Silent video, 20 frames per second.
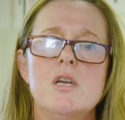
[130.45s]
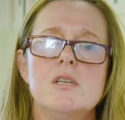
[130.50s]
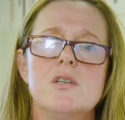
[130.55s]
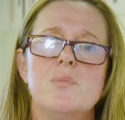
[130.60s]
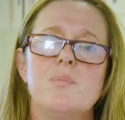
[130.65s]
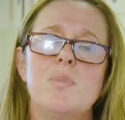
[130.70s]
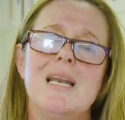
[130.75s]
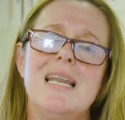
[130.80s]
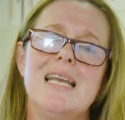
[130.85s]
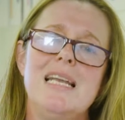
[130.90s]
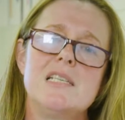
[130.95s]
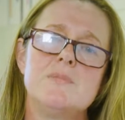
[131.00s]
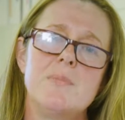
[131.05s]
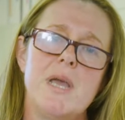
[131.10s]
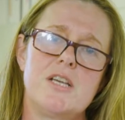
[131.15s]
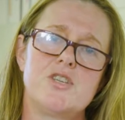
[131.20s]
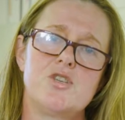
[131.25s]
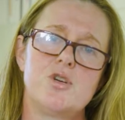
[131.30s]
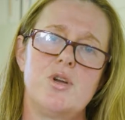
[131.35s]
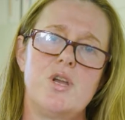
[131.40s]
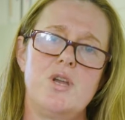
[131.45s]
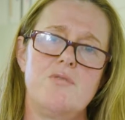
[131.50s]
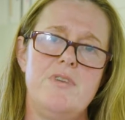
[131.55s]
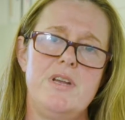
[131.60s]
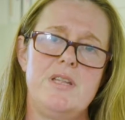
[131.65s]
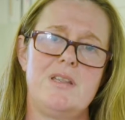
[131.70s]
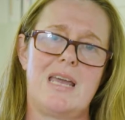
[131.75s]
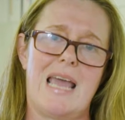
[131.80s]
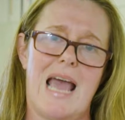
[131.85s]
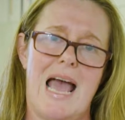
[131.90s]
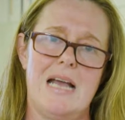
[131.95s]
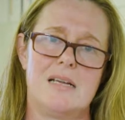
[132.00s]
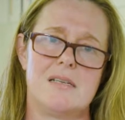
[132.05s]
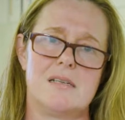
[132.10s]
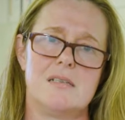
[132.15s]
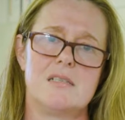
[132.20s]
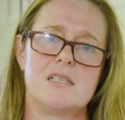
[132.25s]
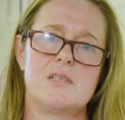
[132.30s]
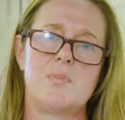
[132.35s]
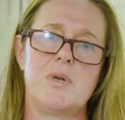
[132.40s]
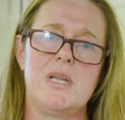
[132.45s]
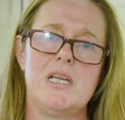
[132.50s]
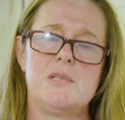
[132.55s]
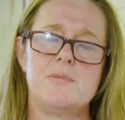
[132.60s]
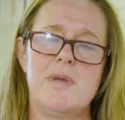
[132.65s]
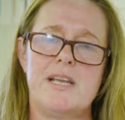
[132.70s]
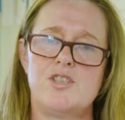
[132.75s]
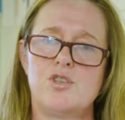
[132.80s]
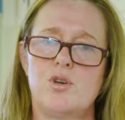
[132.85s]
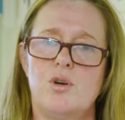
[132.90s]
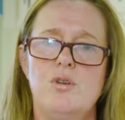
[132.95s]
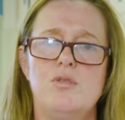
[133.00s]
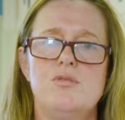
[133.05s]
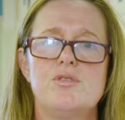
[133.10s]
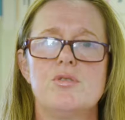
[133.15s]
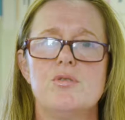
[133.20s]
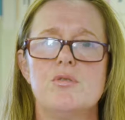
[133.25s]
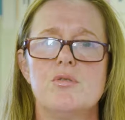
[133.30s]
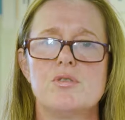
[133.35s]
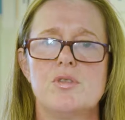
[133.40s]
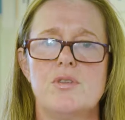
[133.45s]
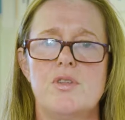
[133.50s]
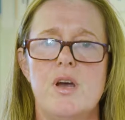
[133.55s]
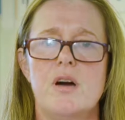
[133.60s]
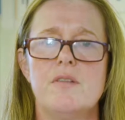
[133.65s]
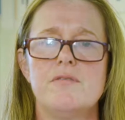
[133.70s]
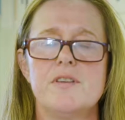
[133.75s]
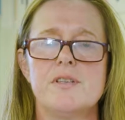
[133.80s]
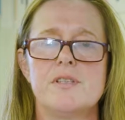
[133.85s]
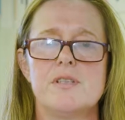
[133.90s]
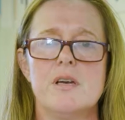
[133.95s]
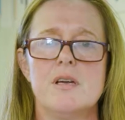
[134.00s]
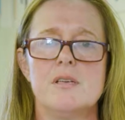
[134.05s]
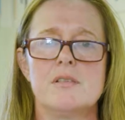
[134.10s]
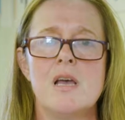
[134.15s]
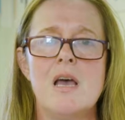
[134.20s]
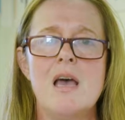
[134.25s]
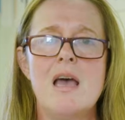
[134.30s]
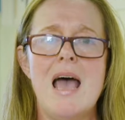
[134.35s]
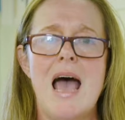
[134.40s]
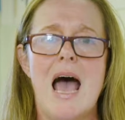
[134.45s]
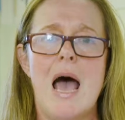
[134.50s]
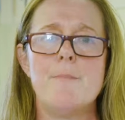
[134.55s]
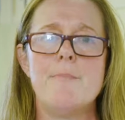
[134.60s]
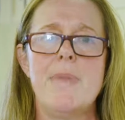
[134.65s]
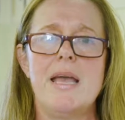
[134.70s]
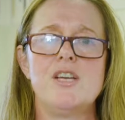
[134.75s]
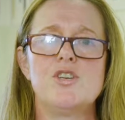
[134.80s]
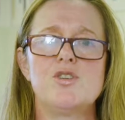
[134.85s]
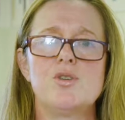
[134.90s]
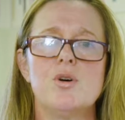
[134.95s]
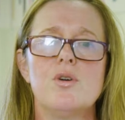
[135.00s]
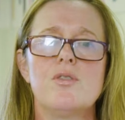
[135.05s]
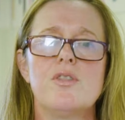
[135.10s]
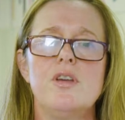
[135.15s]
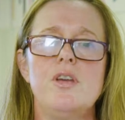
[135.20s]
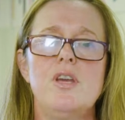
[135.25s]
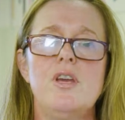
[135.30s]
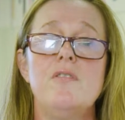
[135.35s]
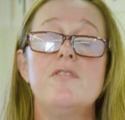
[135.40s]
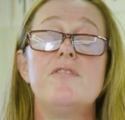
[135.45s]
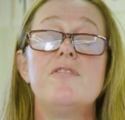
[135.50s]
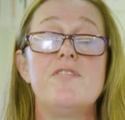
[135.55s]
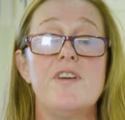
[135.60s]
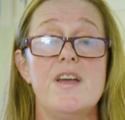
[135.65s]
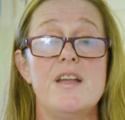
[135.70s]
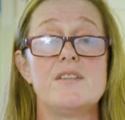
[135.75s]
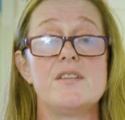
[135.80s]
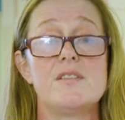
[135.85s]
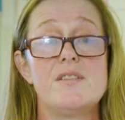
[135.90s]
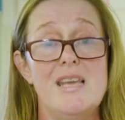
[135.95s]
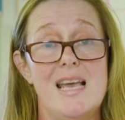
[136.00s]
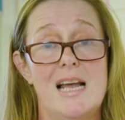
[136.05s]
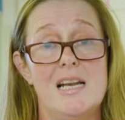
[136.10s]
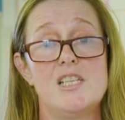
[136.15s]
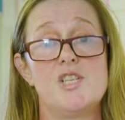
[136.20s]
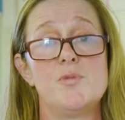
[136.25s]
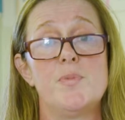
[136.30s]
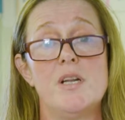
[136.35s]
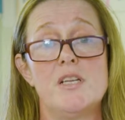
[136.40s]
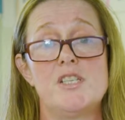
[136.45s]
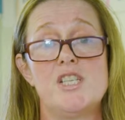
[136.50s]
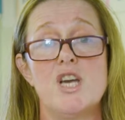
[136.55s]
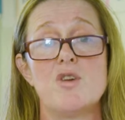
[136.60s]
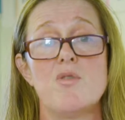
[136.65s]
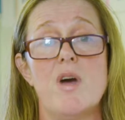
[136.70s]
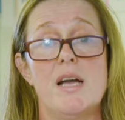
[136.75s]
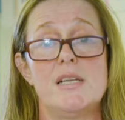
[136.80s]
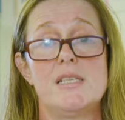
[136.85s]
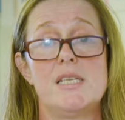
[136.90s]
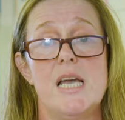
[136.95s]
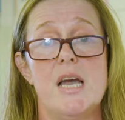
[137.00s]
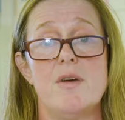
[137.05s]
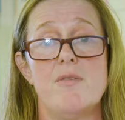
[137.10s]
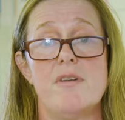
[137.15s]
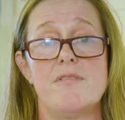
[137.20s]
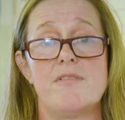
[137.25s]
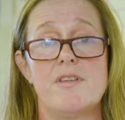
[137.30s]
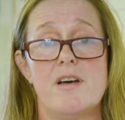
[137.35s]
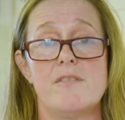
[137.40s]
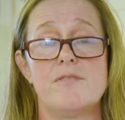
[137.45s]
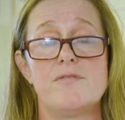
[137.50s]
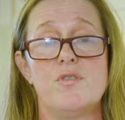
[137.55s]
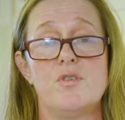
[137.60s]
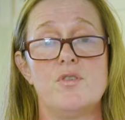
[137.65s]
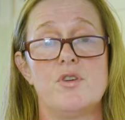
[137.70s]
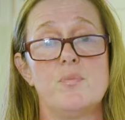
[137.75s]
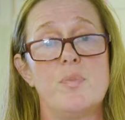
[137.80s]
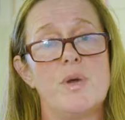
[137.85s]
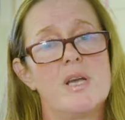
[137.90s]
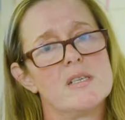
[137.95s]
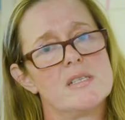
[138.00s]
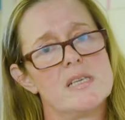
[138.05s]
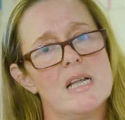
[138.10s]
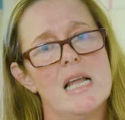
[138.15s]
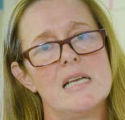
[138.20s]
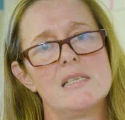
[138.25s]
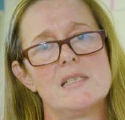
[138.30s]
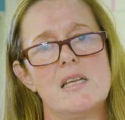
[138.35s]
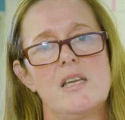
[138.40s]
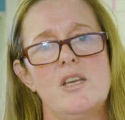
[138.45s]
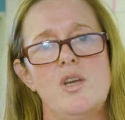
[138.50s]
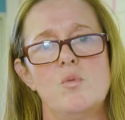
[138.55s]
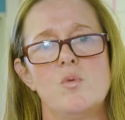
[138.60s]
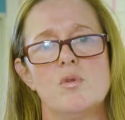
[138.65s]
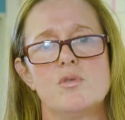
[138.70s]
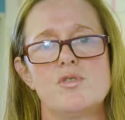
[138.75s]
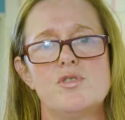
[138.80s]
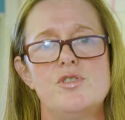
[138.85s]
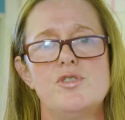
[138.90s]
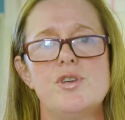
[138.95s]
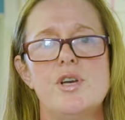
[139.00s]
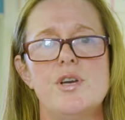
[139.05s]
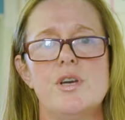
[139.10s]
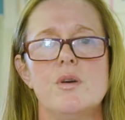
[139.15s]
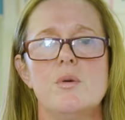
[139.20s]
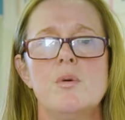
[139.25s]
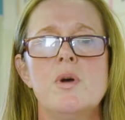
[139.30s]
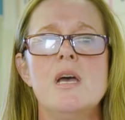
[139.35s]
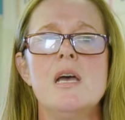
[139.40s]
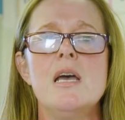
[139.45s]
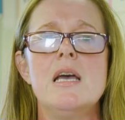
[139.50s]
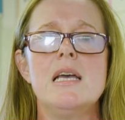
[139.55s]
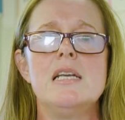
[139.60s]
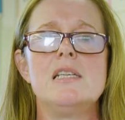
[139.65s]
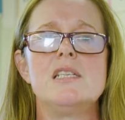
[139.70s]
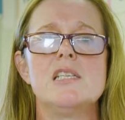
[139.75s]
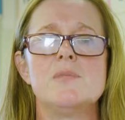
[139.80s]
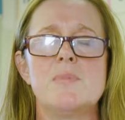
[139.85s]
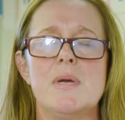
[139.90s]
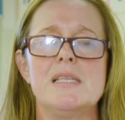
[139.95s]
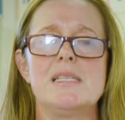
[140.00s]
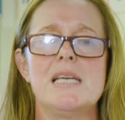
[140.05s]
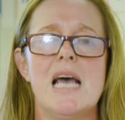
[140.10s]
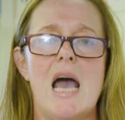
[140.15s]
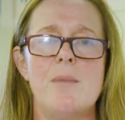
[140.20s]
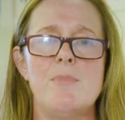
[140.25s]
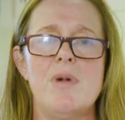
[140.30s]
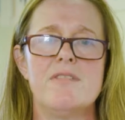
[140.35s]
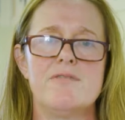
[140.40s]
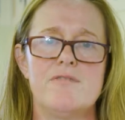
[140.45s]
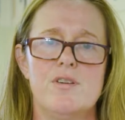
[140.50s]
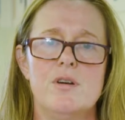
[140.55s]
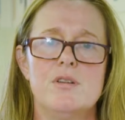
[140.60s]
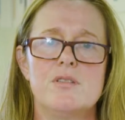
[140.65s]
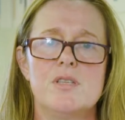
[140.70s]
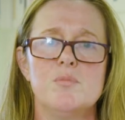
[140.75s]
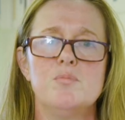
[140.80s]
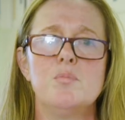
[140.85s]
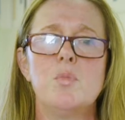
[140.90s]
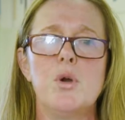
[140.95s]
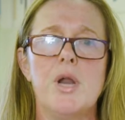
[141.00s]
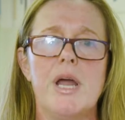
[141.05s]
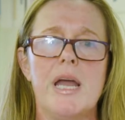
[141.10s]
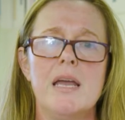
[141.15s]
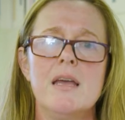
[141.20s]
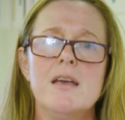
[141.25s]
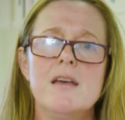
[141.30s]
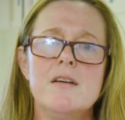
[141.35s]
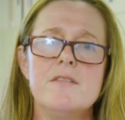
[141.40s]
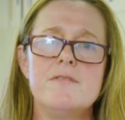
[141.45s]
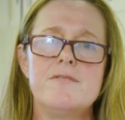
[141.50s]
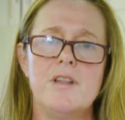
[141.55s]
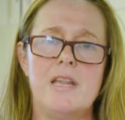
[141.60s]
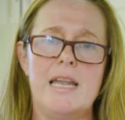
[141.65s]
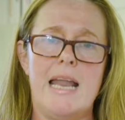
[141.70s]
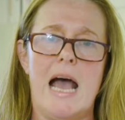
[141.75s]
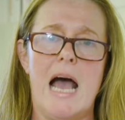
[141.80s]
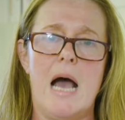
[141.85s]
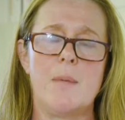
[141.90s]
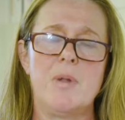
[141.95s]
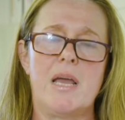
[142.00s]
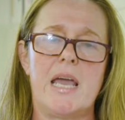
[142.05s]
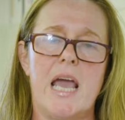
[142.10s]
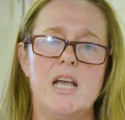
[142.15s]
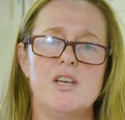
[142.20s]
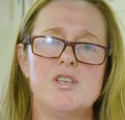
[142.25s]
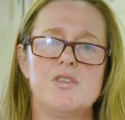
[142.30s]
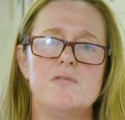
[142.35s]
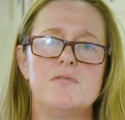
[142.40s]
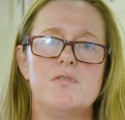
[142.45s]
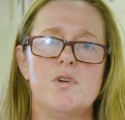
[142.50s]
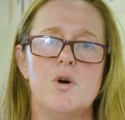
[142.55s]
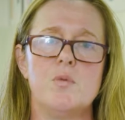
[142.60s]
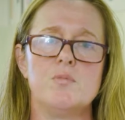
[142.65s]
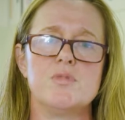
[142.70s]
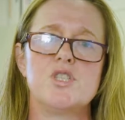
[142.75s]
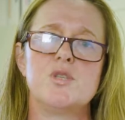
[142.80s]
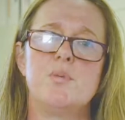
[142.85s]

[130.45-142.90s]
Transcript: So please make sure you read the guidance, please make sure you talk to the officers, and make sure that you fit the eligibility criteria for that fund, because the last thing you want to do is to spend time, effort and money filling out application forms